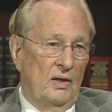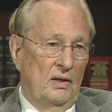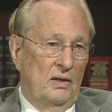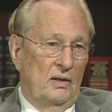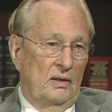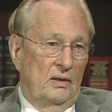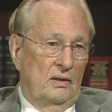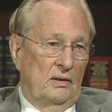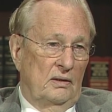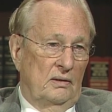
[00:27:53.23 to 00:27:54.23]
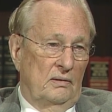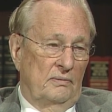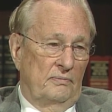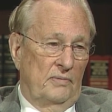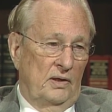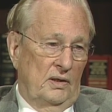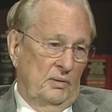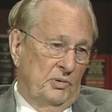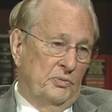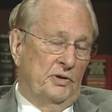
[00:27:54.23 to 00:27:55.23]
Okay. Um, and
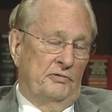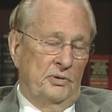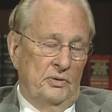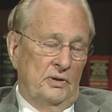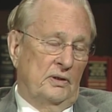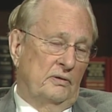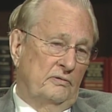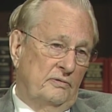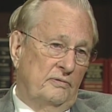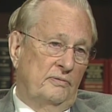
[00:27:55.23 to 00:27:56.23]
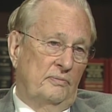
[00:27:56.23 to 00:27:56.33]
I'm a reviewer of